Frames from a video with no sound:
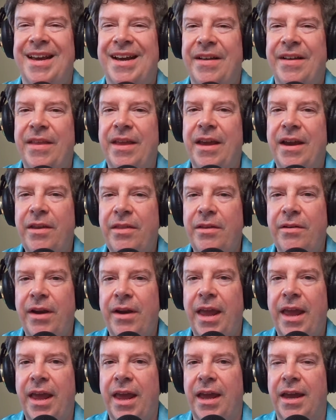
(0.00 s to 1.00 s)
On the other
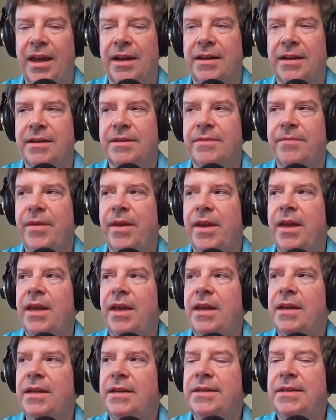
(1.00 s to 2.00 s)
hand,
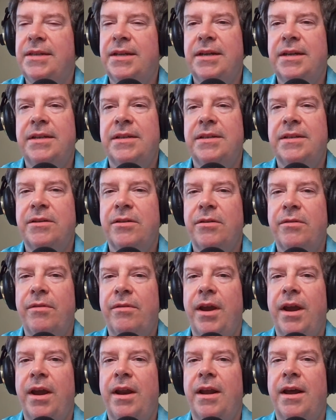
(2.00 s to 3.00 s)
it does
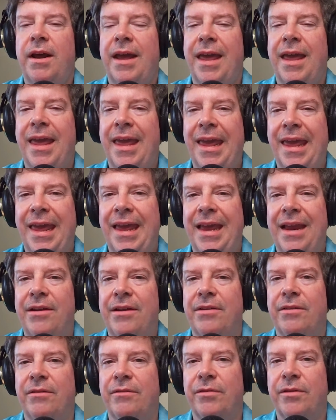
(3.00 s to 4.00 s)
create a
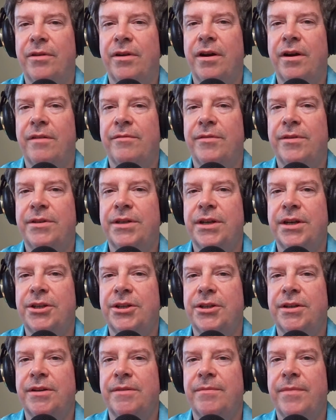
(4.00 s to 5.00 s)
handle for
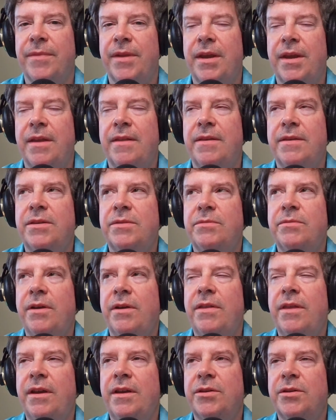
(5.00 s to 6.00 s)
conversation. This is where
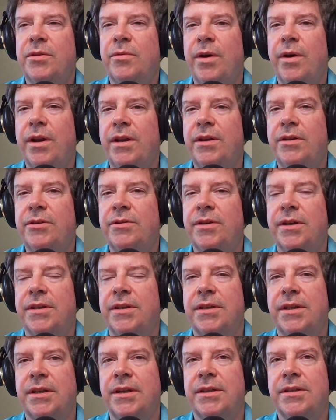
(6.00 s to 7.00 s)
I think it's quite
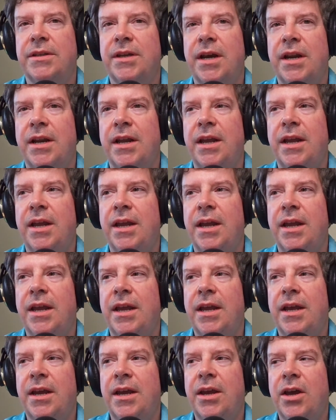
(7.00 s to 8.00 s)
interesting. It's got a
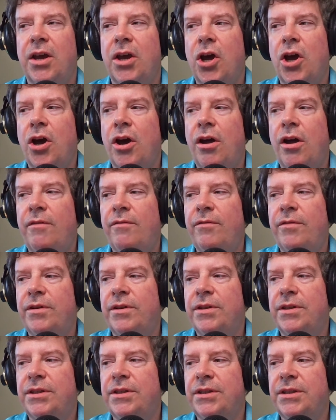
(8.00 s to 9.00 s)

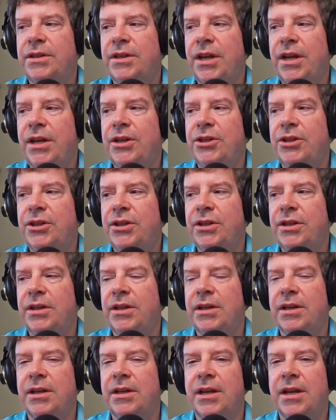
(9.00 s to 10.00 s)

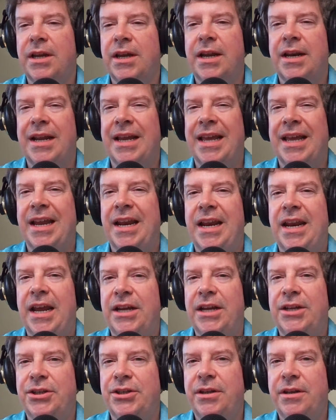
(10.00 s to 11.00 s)
conversation kind of
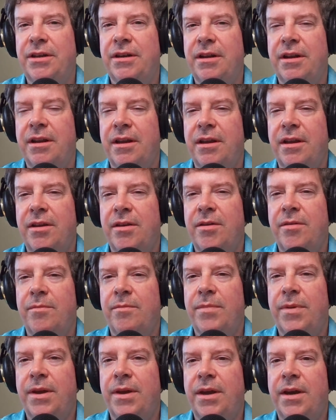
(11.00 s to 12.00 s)
connection
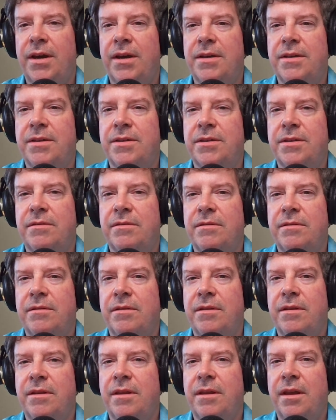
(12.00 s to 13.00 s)
because
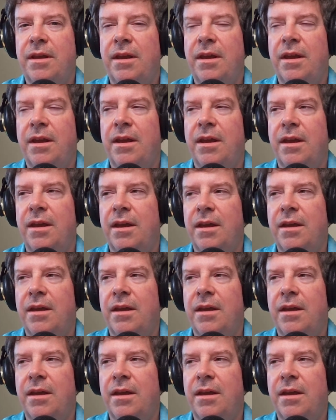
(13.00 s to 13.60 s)
the